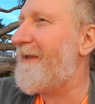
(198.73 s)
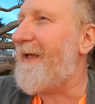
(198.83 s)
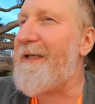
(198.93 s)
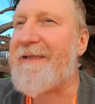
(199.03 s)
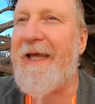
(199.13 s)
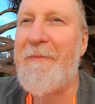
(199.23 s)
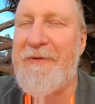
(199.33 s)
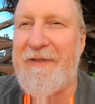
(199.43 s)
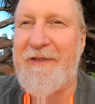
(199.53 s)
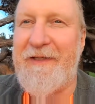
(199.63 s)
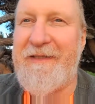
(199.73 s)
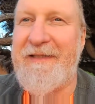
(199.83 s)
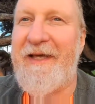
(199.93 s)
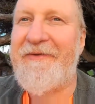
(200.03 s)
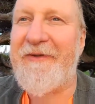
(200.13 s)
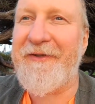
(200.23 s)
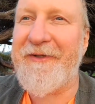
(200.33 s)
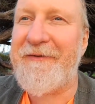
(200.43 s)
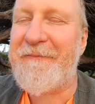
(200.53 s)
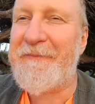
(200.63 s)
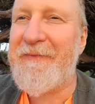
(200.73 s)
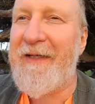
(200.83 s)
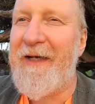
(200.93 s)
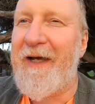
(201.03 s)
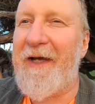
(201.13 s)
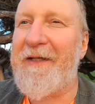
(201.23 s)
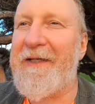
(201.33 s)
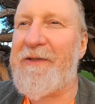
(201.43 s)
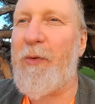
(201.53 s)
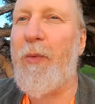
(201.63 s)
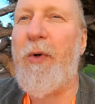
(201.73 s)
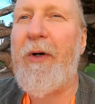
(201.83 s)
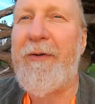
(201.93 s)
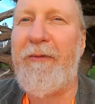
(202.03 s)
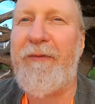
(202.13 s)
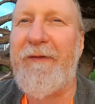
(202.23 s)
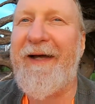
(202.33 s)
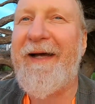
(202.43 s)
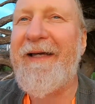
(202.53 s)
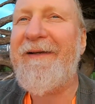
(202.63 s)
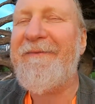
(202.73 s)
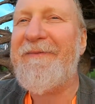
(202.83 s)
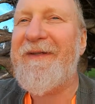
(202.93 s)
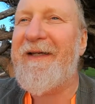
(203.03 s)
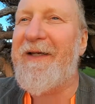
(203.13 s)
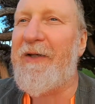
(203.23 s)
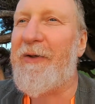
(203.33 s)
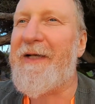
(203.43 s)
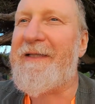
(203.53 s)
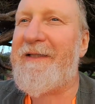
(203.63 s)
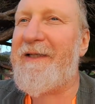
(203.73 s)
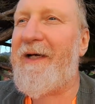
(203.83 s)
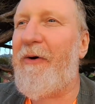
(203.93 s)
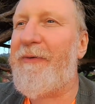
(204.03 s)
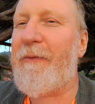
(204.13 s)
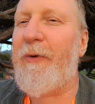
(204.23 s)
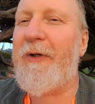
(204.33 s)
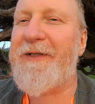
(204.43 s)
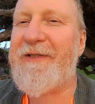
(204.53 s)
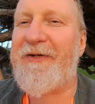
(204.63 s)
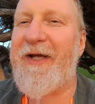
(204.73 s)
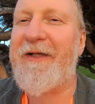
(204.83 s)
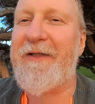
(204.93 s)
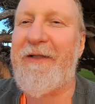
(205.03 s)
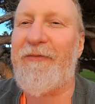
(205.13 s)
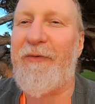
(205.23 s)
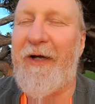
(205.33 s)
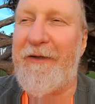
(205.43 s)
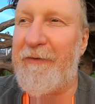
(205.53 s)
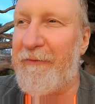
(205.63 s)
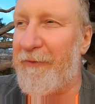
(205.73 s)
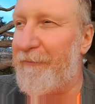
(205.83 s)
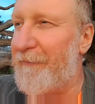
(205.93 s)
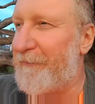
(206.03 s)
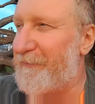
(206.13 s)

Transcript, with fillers: It's empty, there is nothing there. And as you walk or fly, you can see how the world is created in front of you.